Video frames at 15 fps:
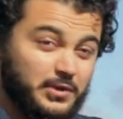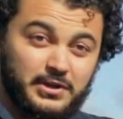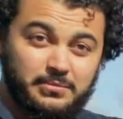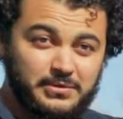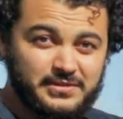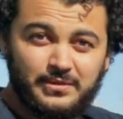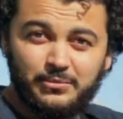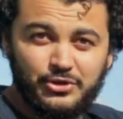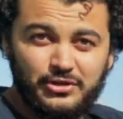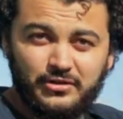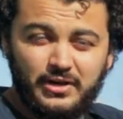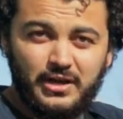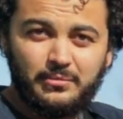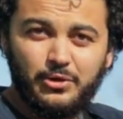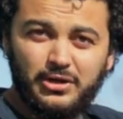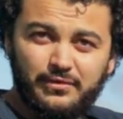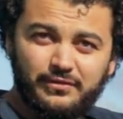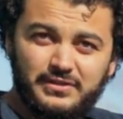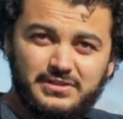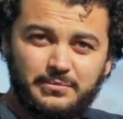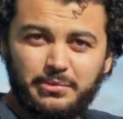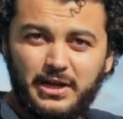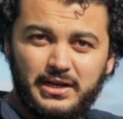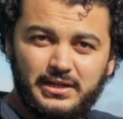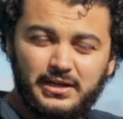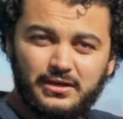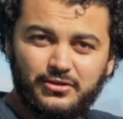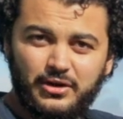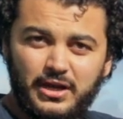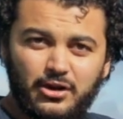might be some other grey, but if it's a
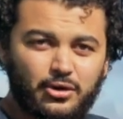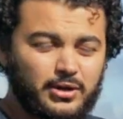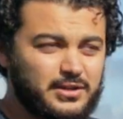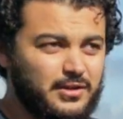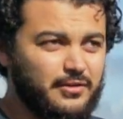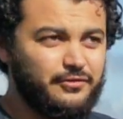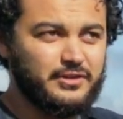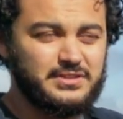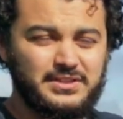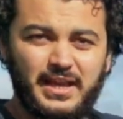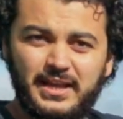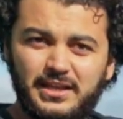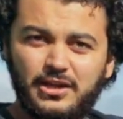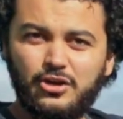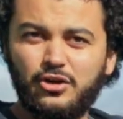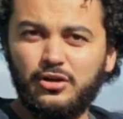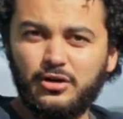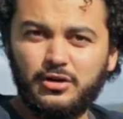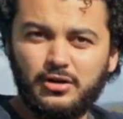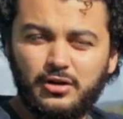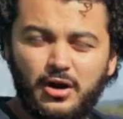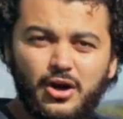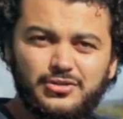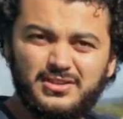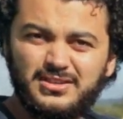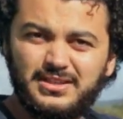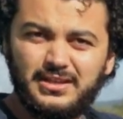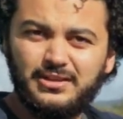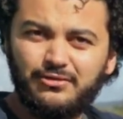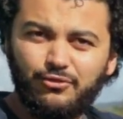perennial grey, or if it's any colour other
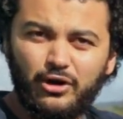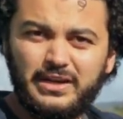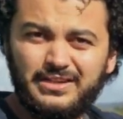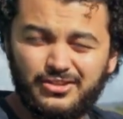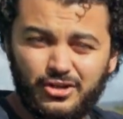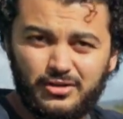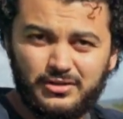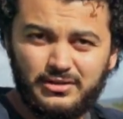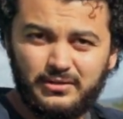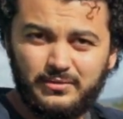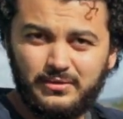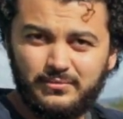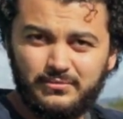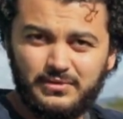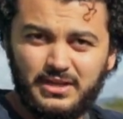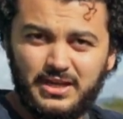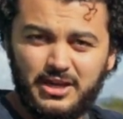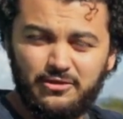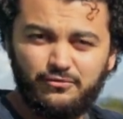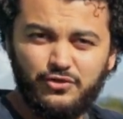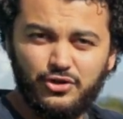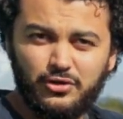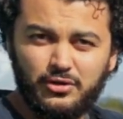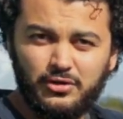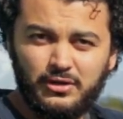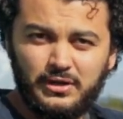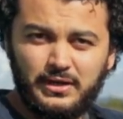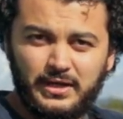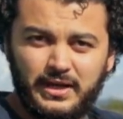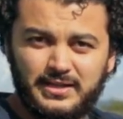than the white colour they gave you,
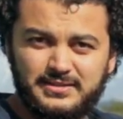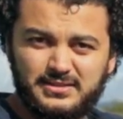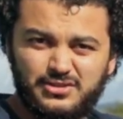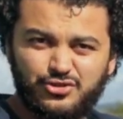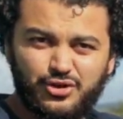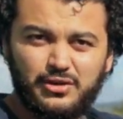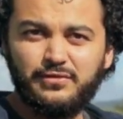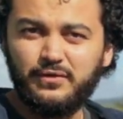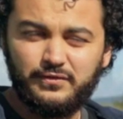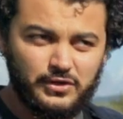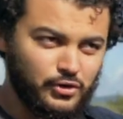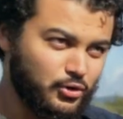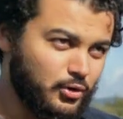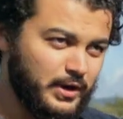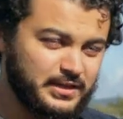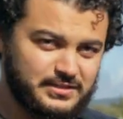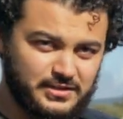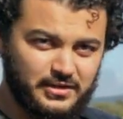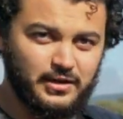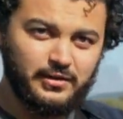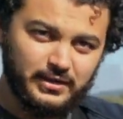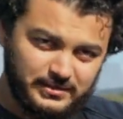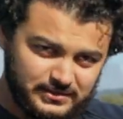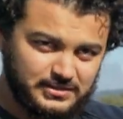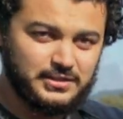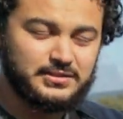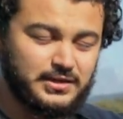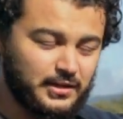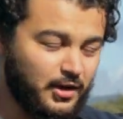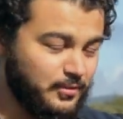it's €350 extra. It's
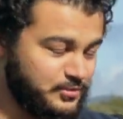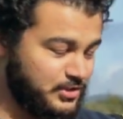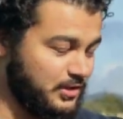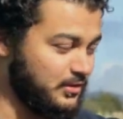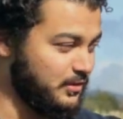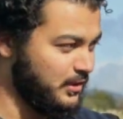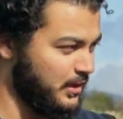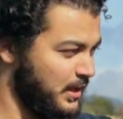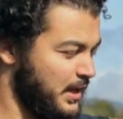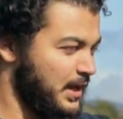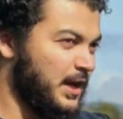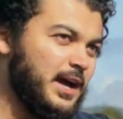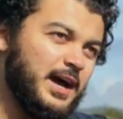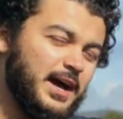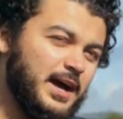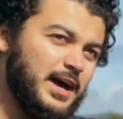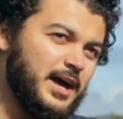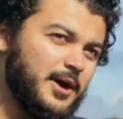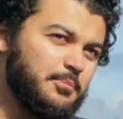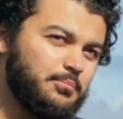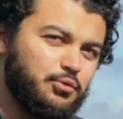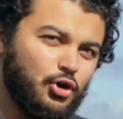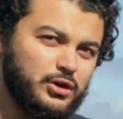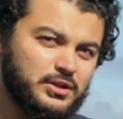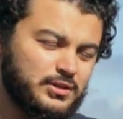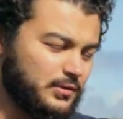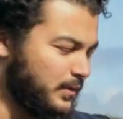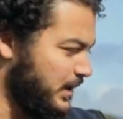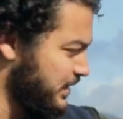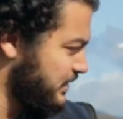just an option. But
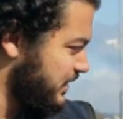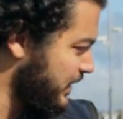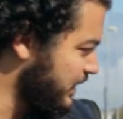otherwise